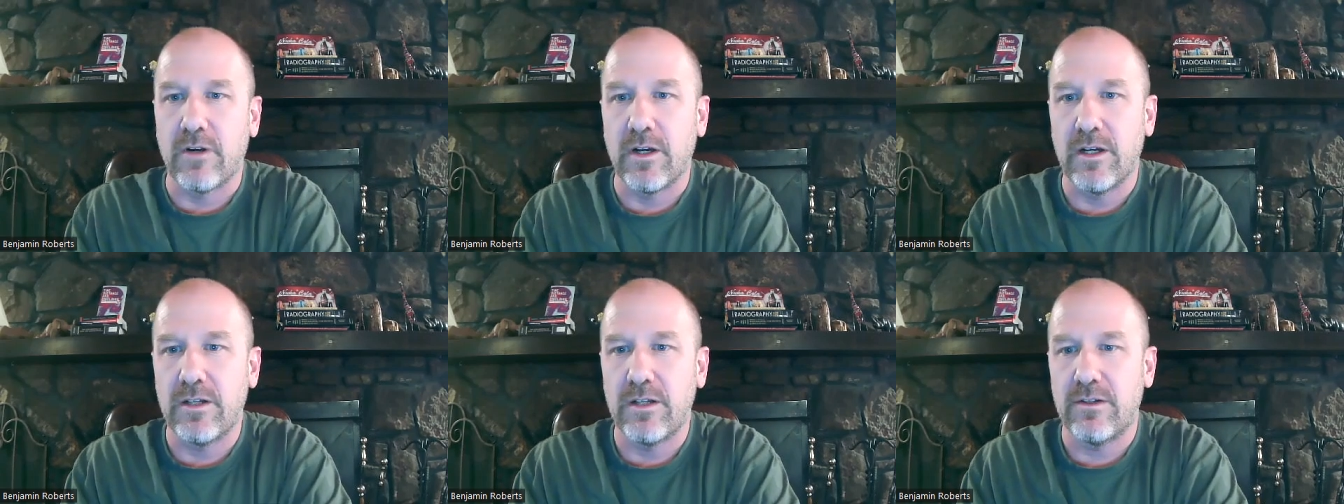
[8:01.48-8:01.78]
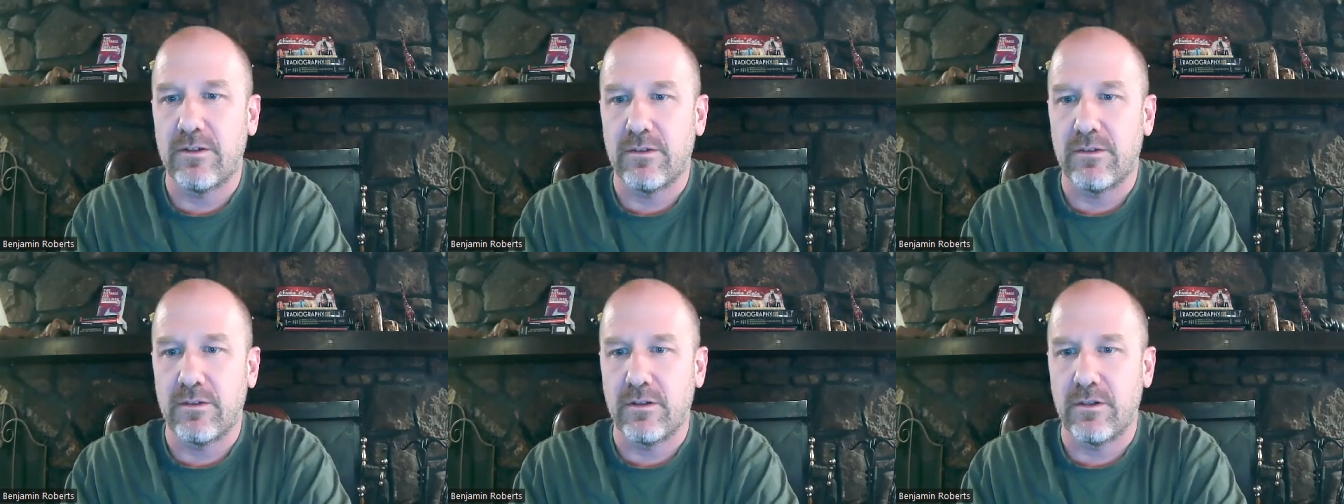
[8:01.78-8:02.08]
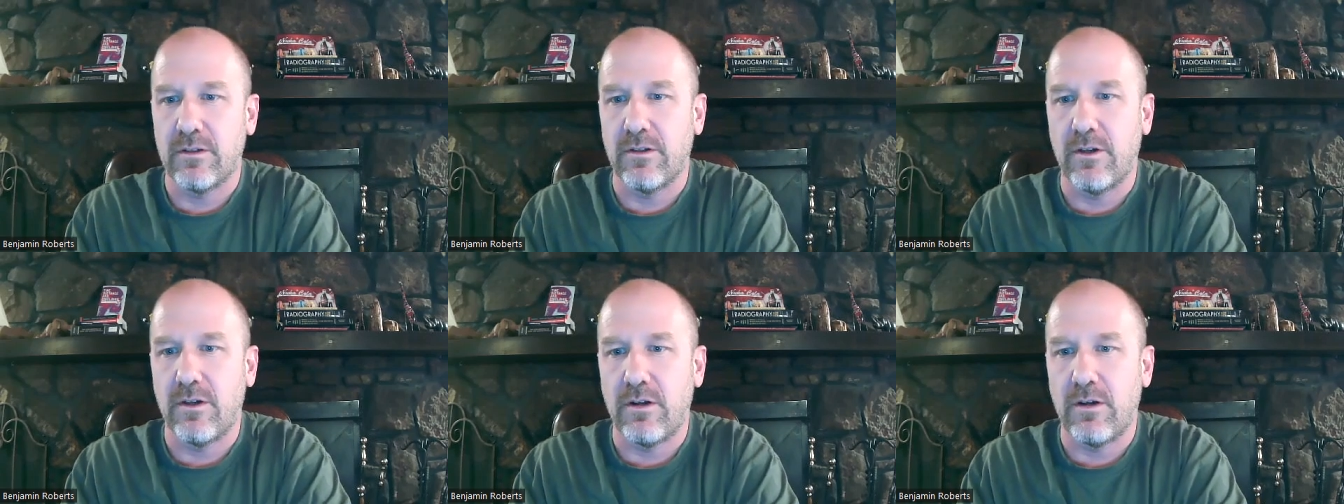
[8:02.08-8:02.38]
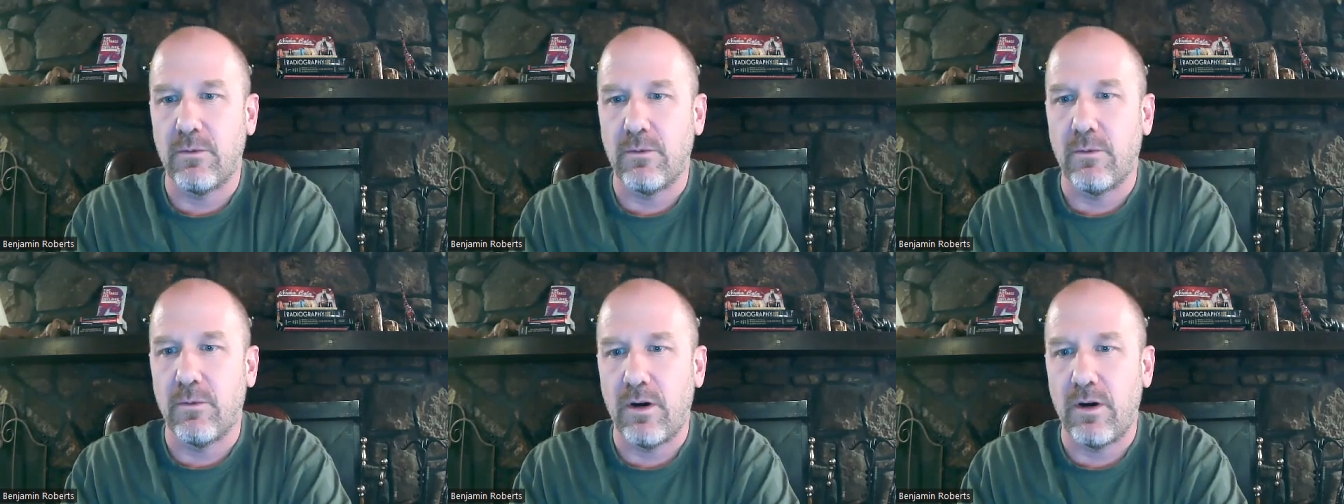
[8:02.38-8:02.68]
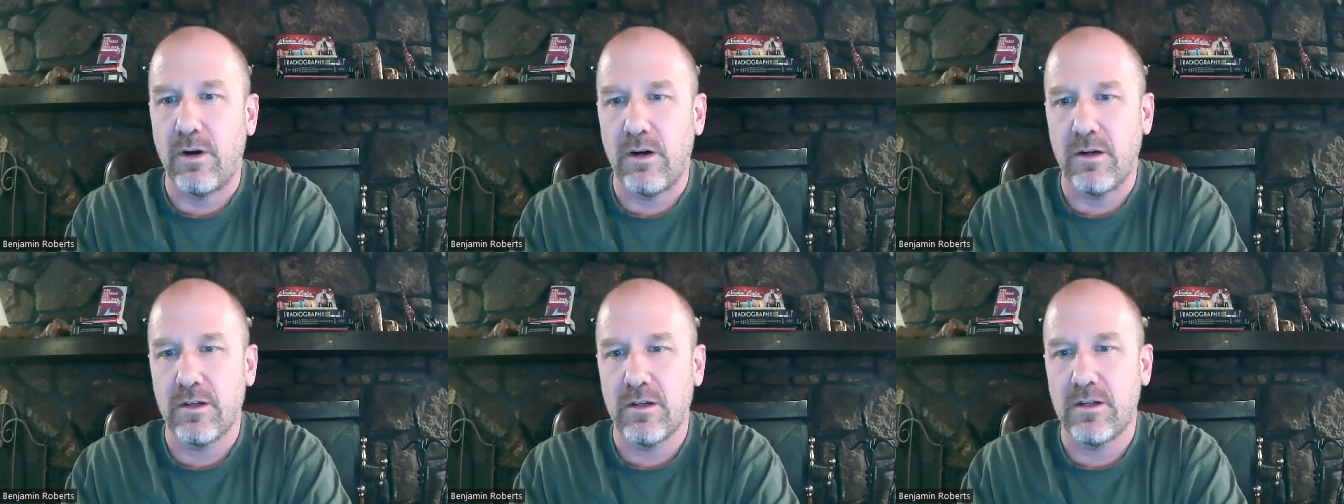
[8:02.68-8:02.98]
run or a long
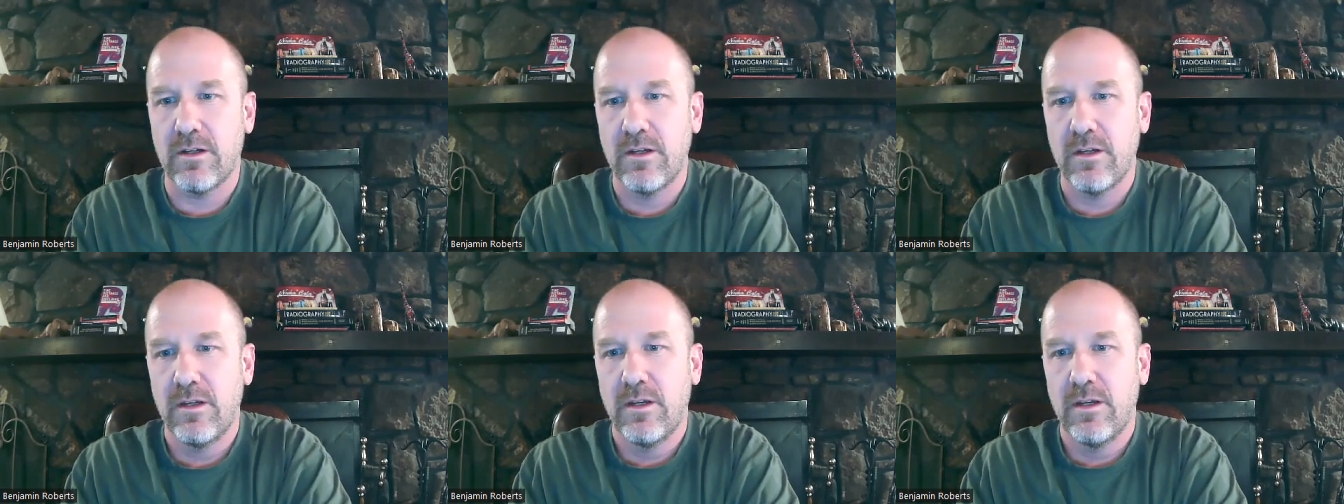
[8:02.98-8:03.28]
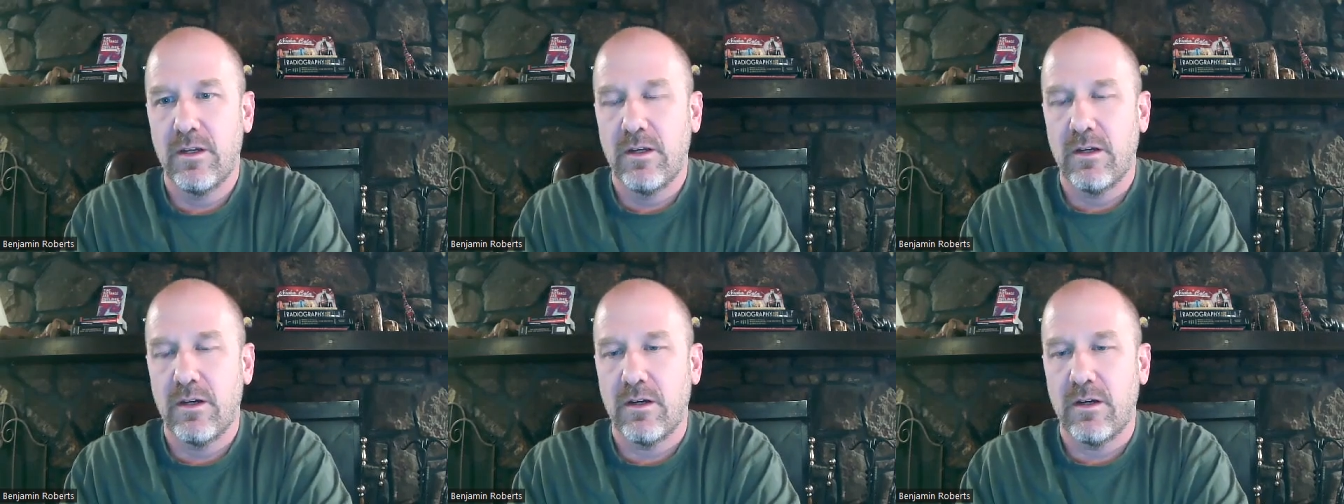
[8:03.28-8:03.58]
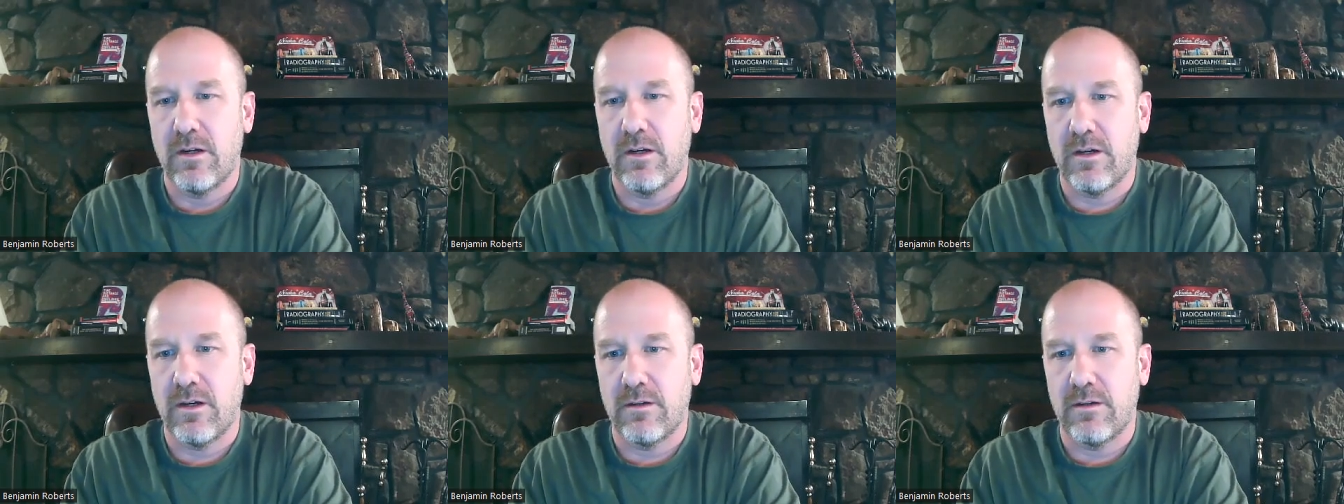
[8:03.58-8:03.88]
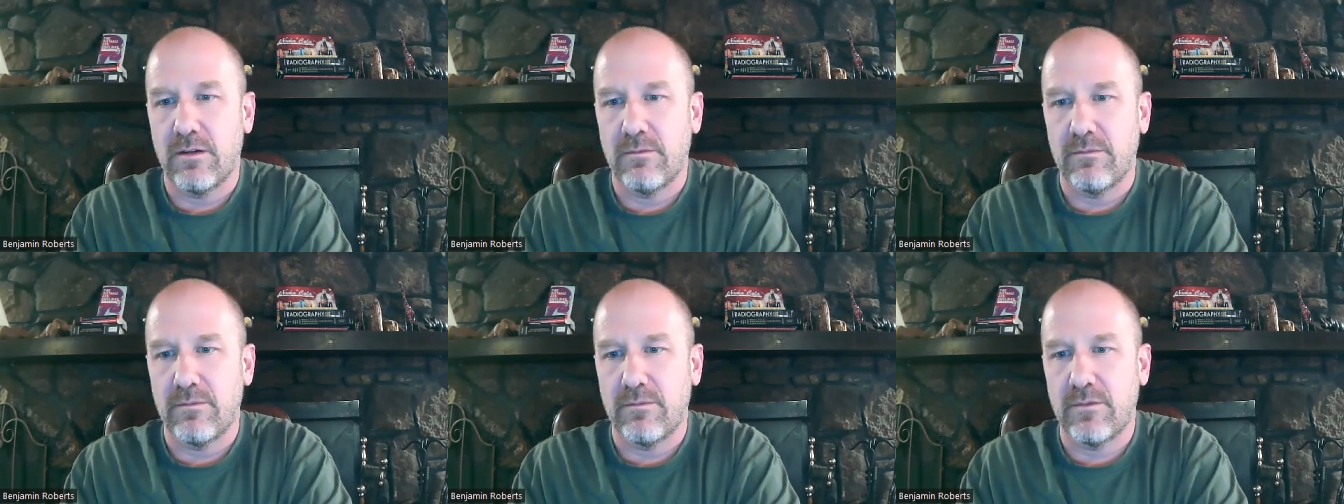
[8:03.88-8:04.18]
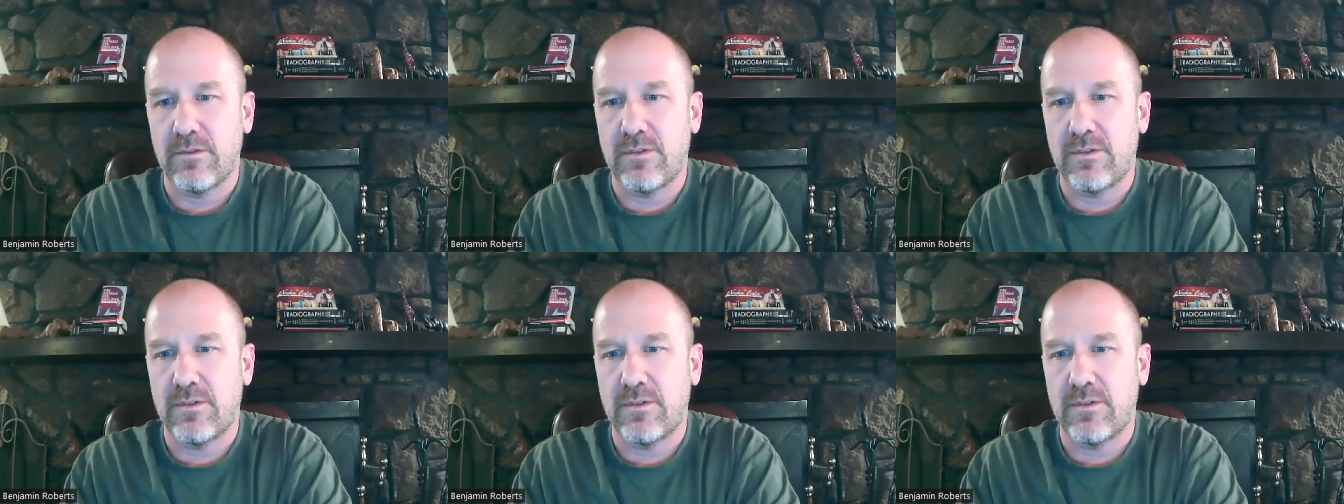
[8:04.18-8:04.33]
walk, or